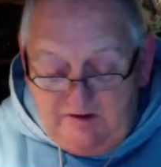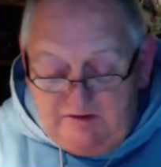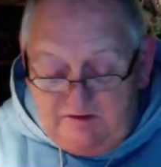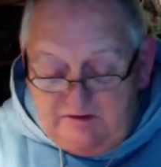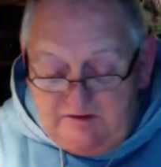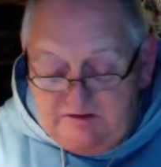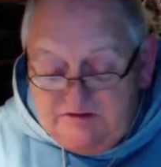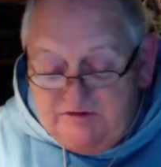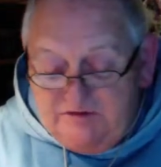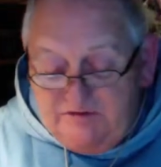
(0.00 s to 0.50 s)

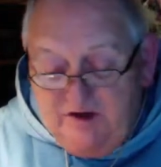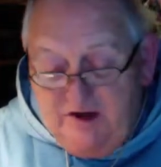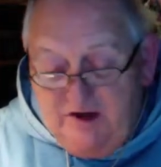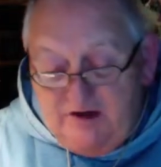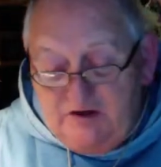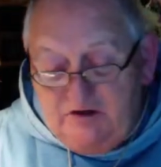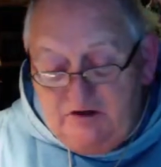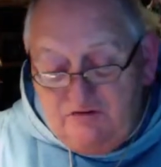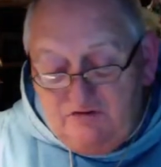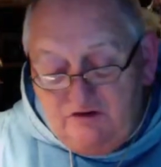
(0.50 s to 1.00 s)
This
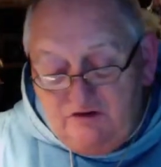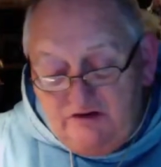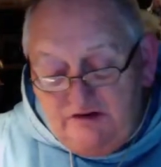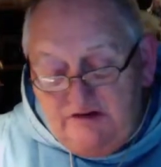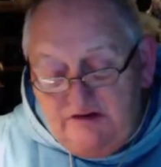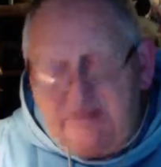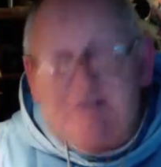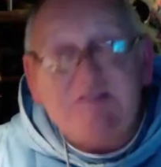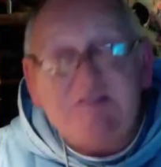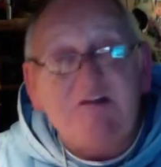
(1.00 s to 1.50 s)
final
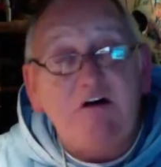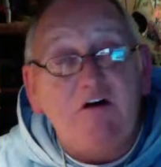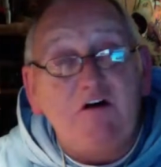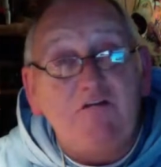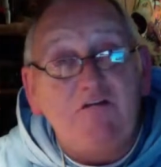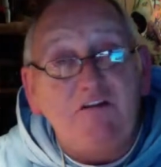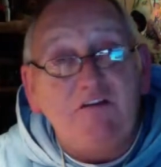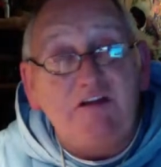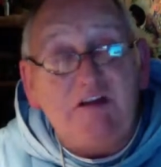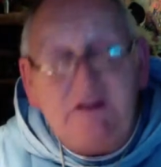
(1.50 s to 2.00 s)
release
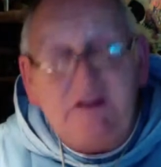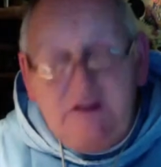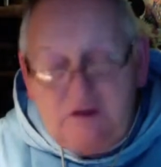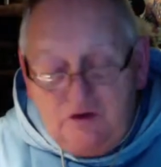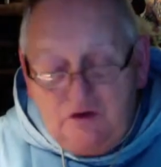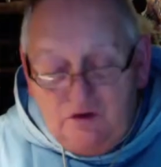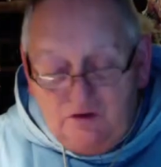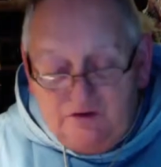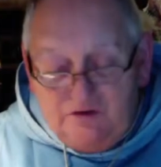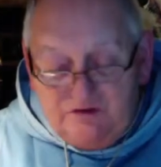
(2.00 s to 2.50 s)
of the
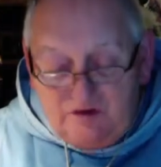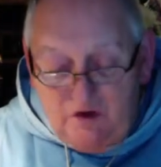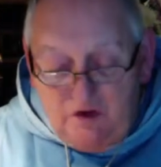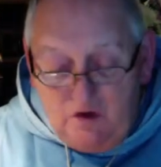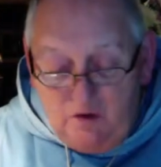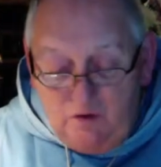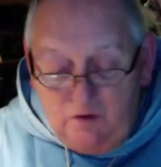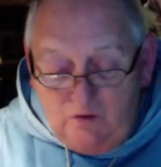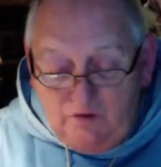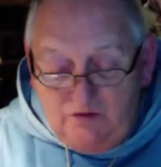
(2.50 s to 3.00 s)
ego's
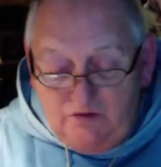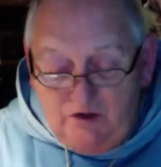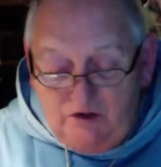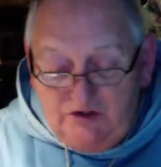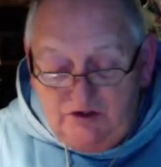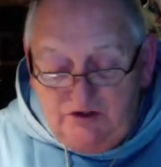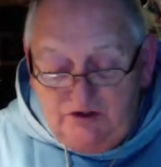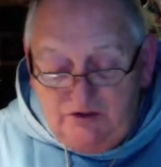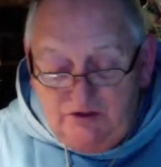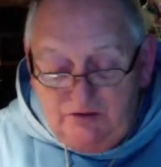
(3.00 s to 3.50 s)
hold
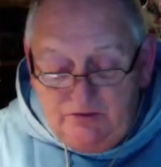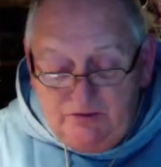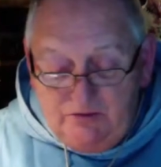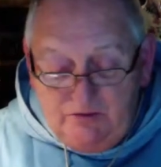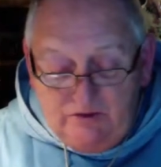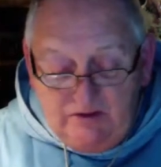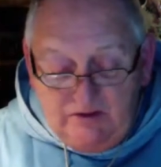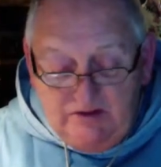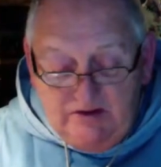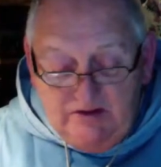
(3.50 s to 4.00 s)
on you
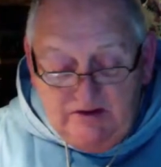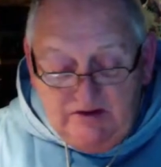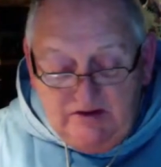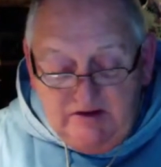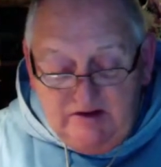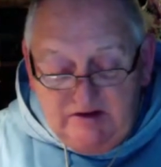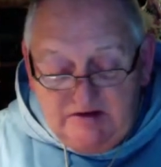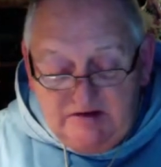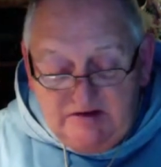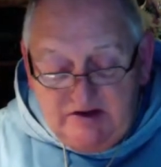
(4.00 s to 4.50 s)

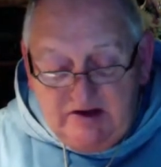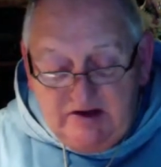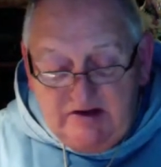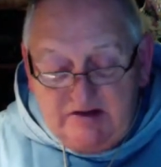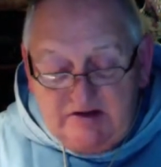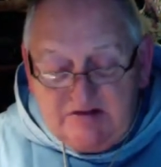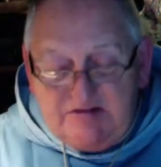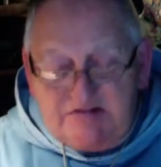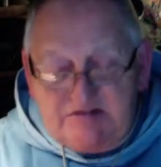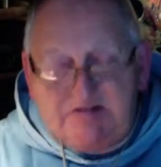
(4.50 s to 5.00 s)
is like
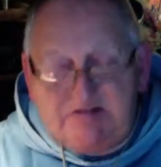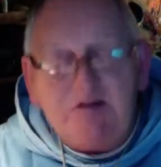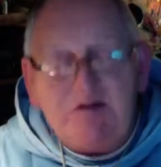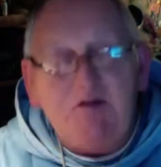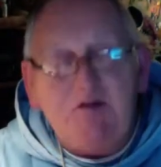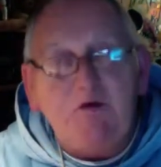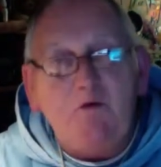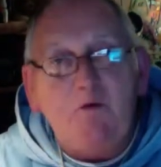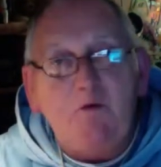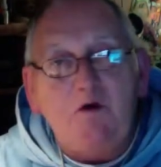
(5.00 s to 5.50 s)
a
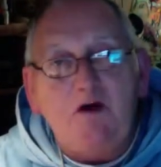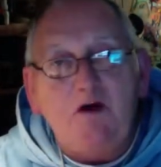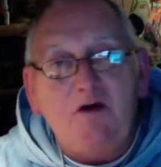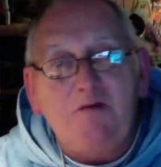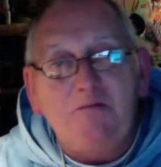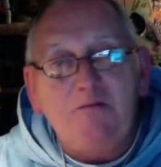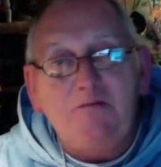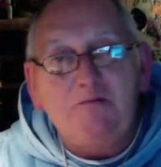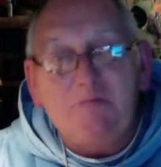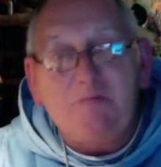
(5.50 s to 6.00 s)

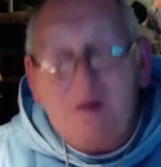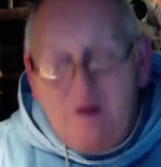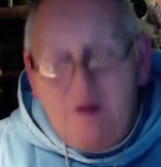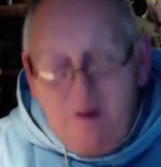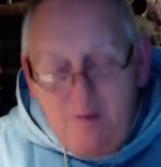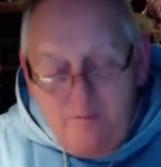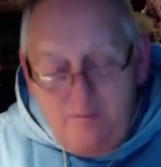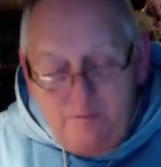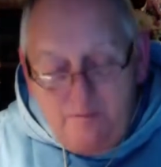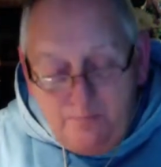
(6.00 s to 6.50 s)
silkworm
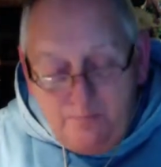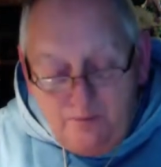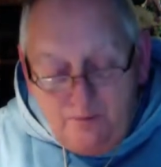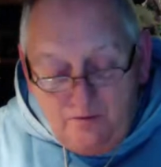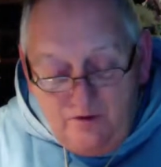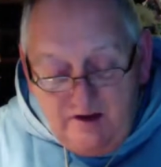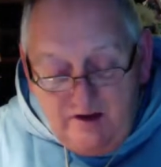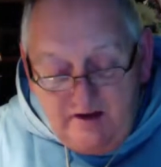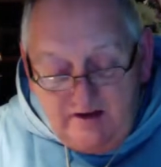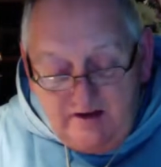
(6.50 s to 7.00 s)

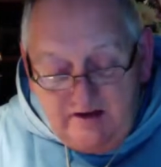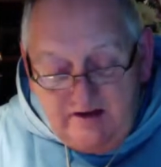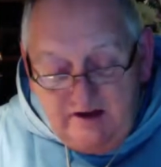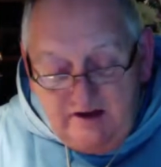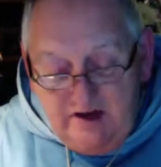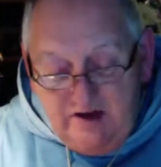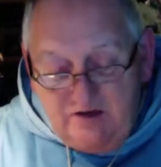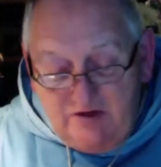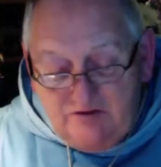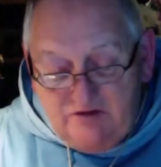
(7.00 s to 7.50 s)
breaking
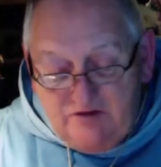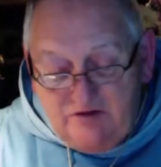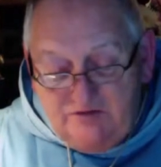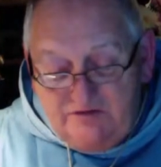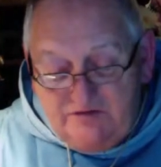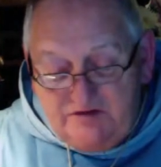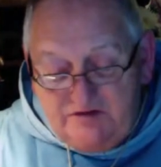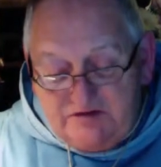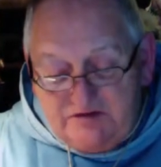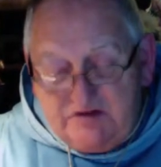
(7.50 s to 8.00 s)
out
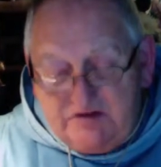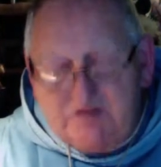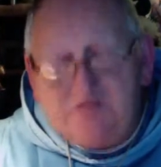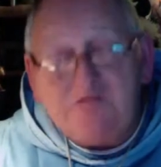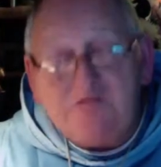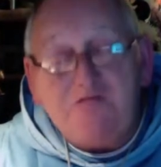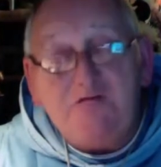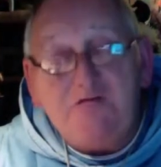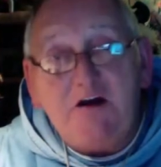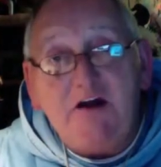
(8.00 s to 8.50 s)
of its
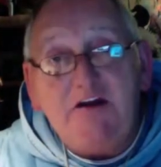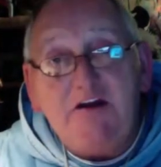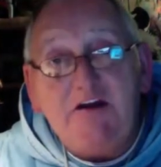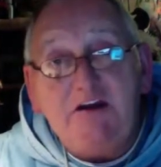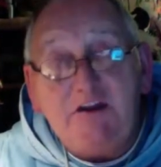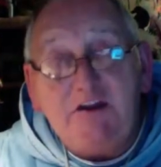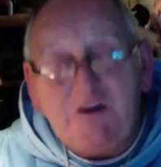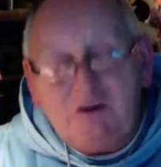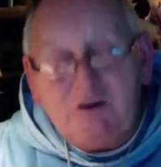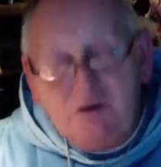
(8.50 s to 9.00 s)

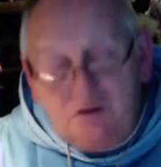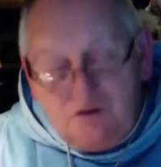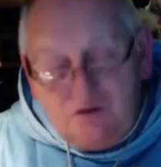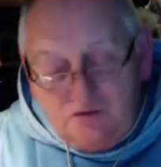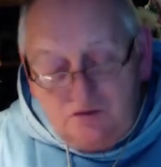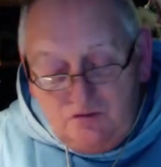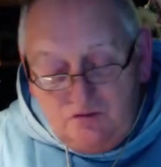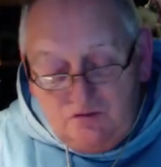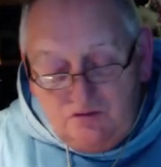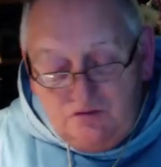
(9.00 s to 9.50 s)
confining
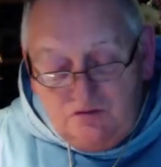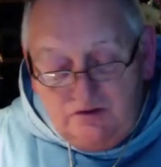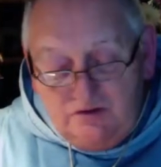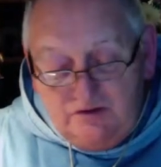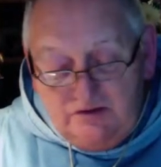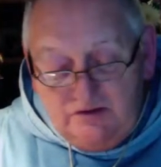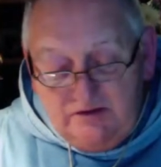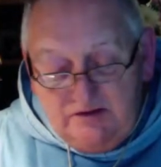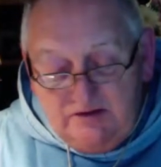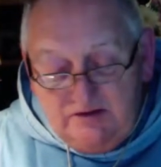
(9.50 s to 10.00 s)
cocoon
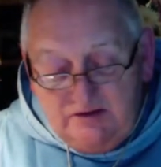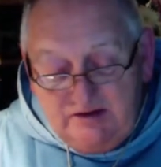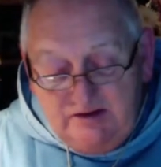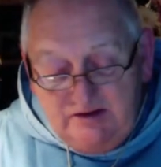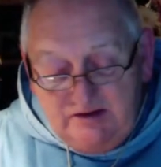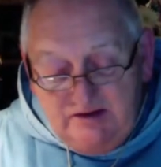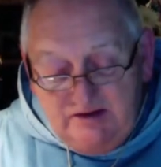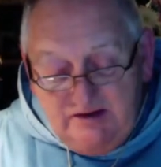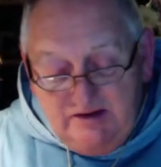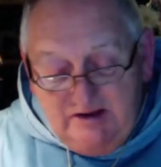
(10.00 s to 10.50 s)

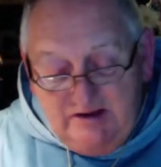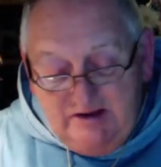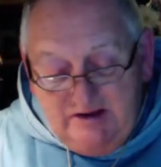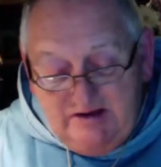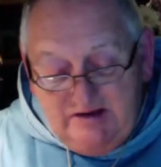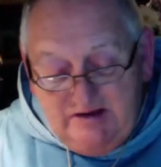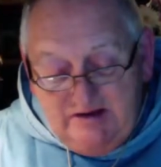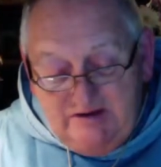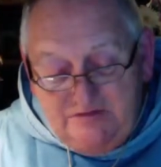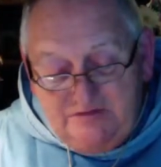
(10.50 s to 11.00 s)

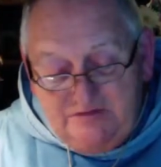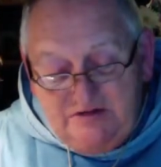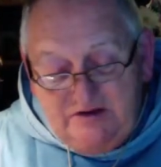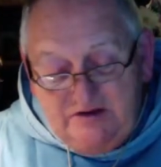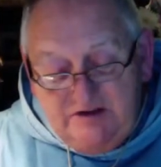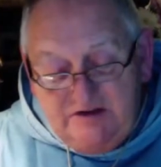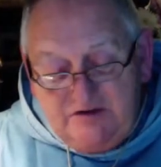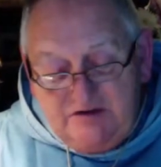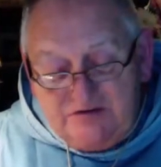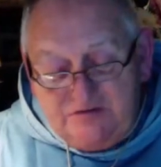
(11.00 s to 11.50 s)
and lifting
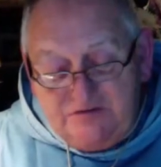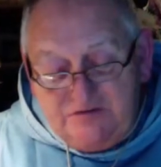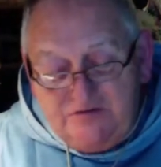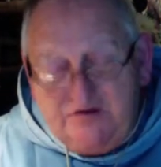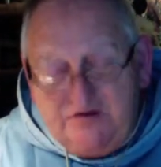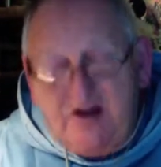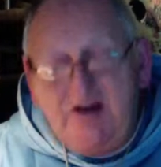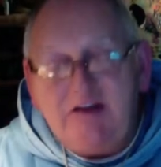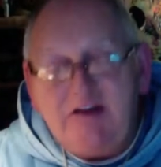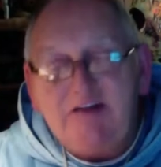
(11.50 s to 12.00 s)
into
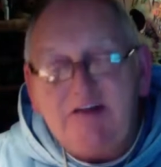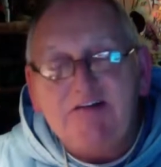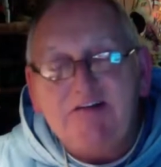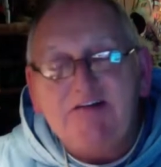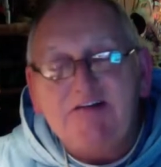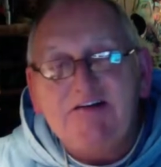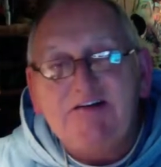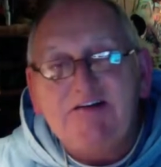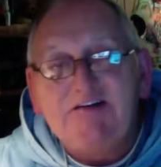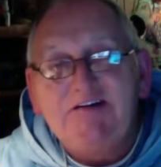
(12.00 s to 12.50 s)

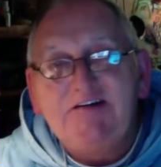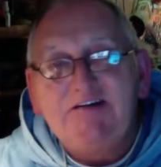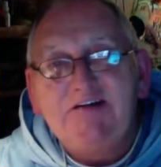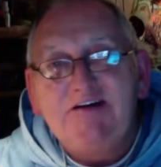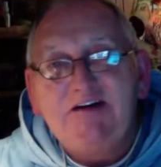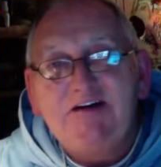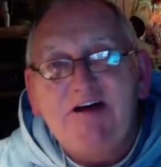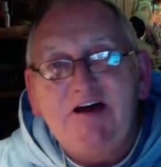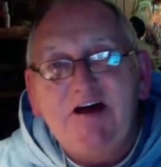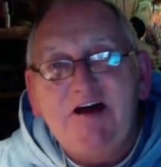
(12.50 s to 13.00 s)
flight
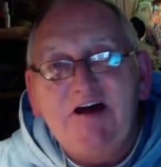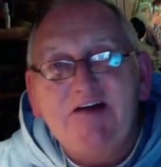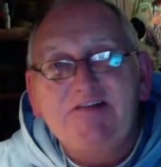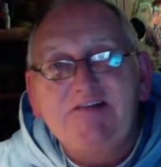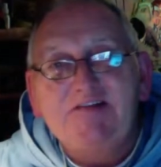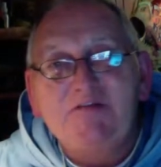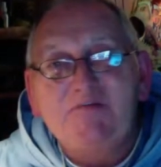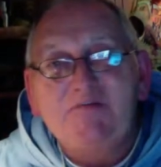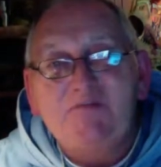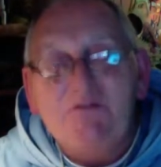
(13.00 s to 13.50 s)

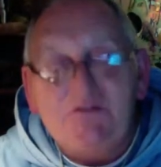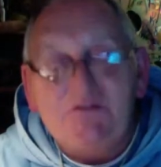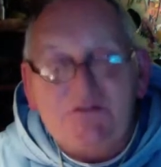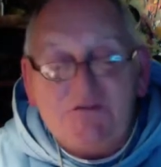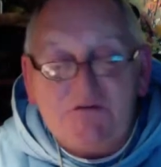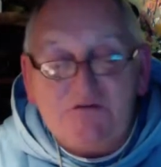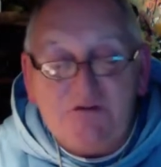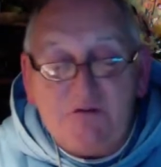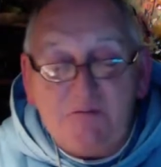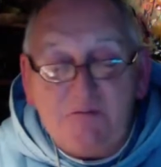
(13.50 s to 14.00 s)
as a
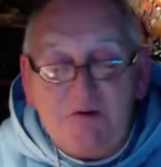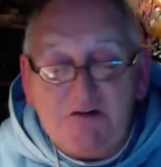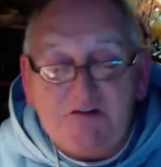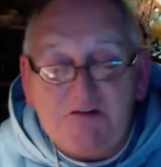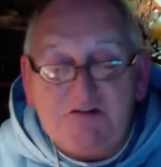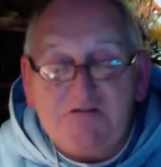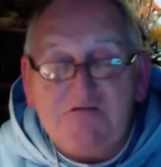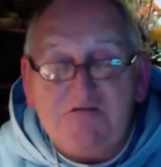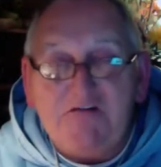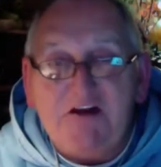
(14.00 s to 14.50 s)
beautiful
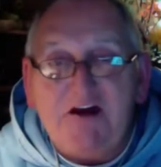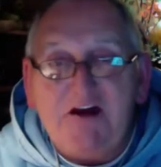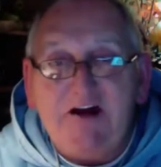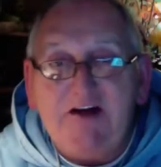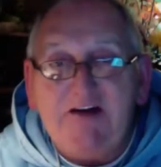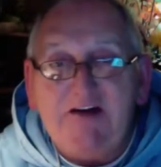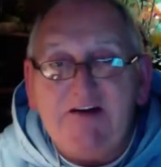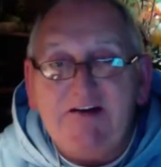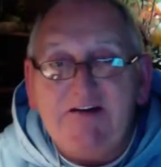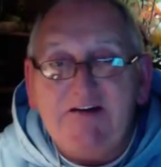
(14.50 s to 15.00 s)
butterfly.